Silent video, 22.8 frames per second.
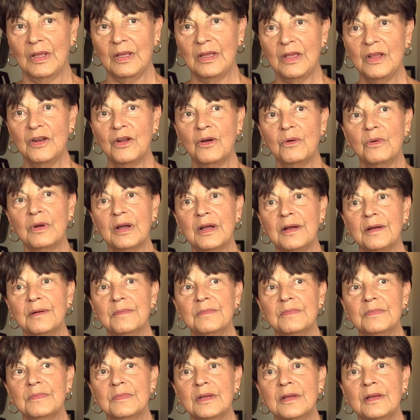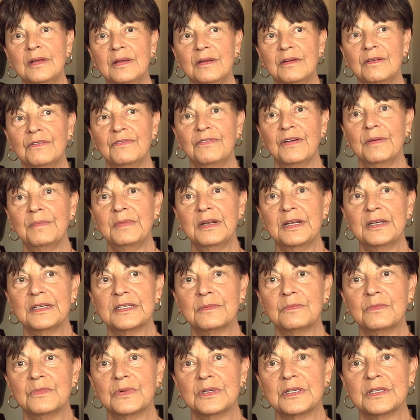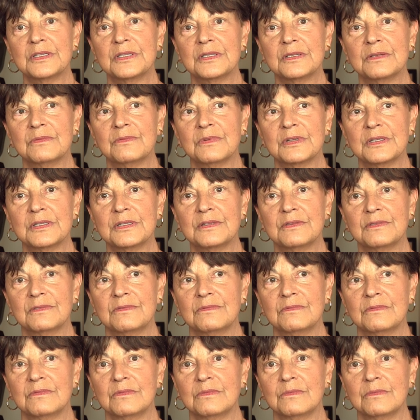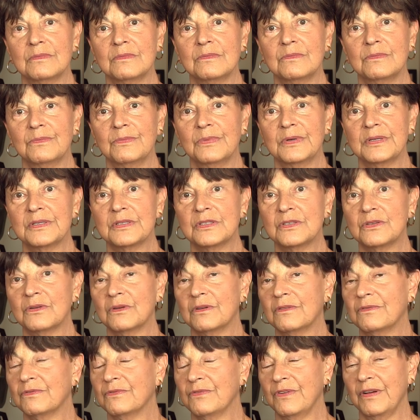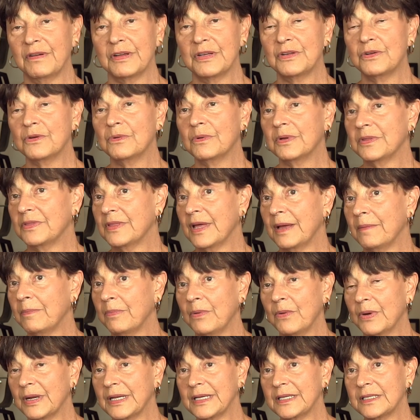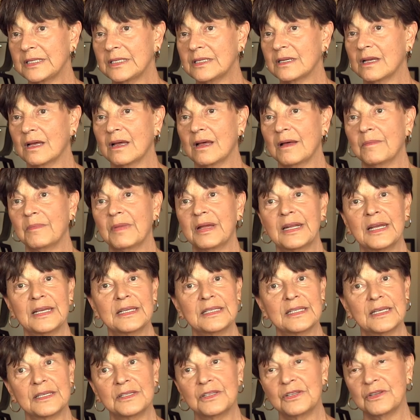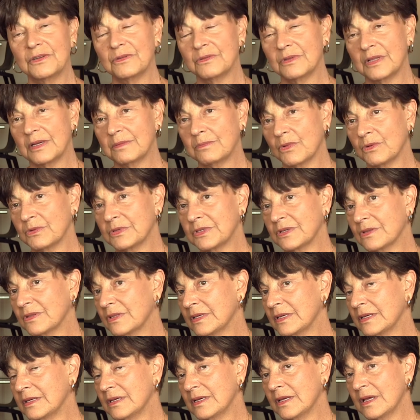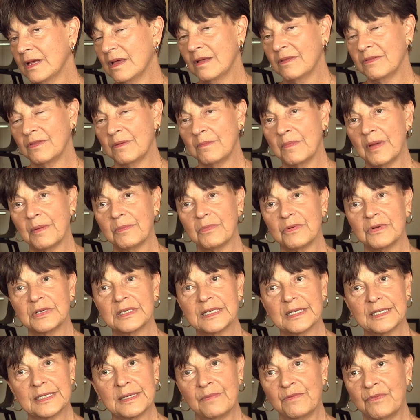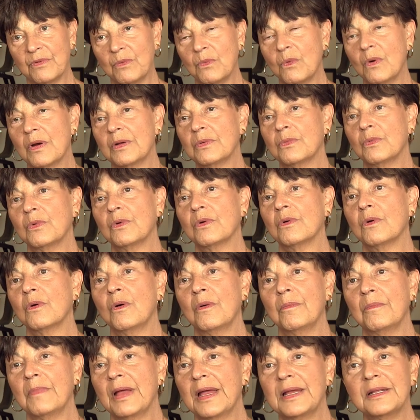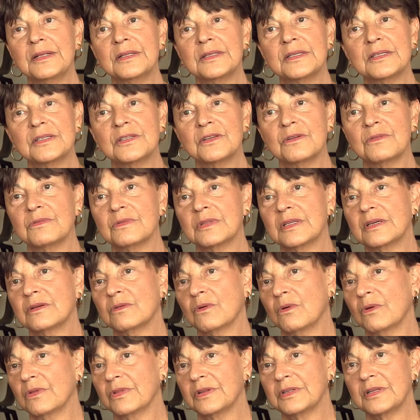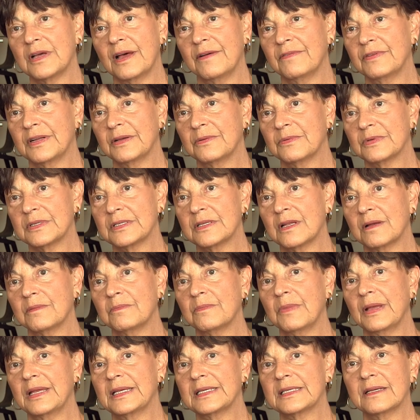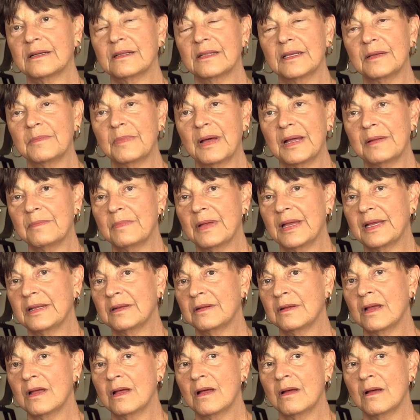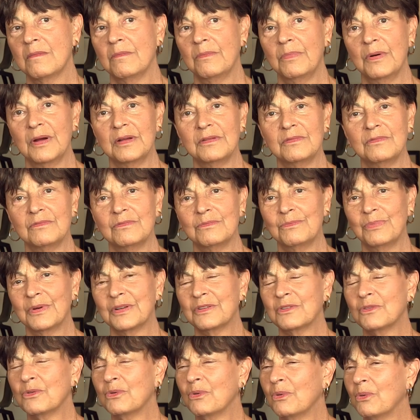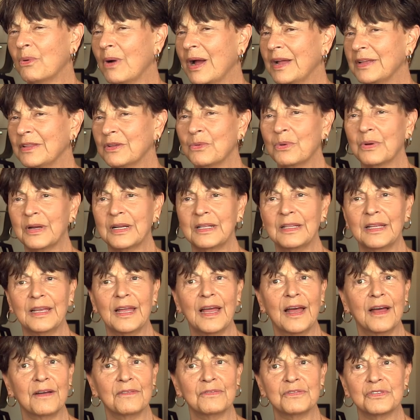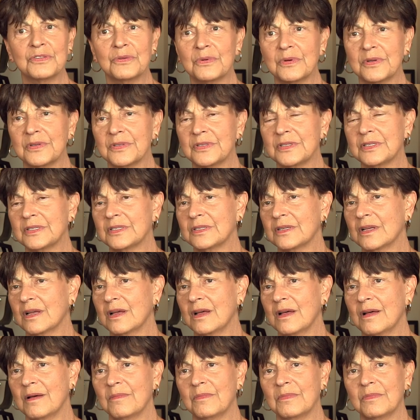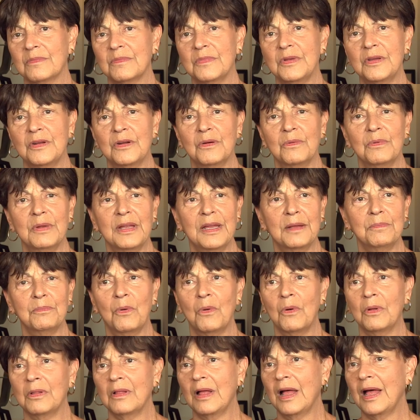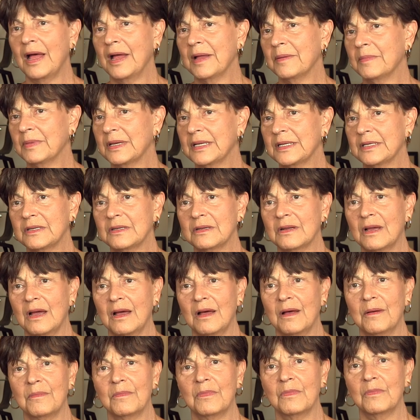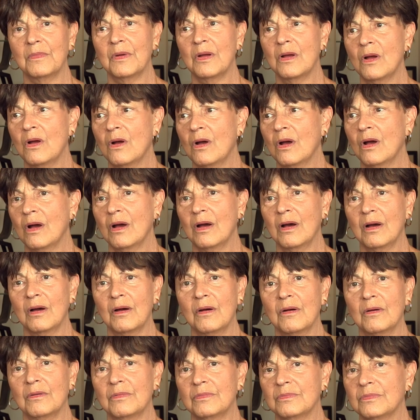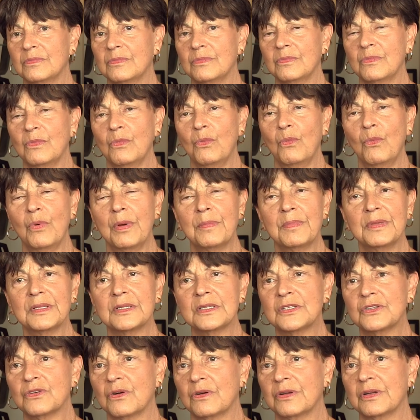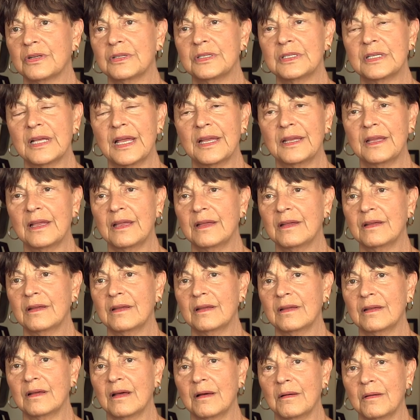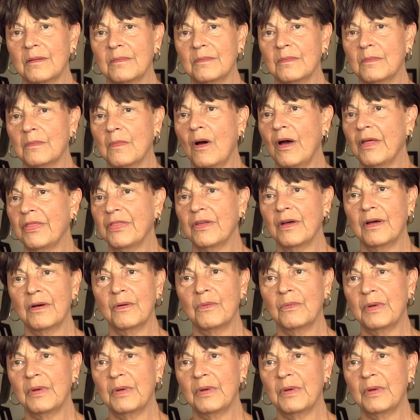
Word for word: You know, um, feminism was was was sort of very new at that point, um, and I said to you that most of the the members, except for one, were all men, so the, all the davening was done basically by men. But but quite quickly afterwards, um, you know, we had Paula Hyman. Um, uh, women started taking um, Martha.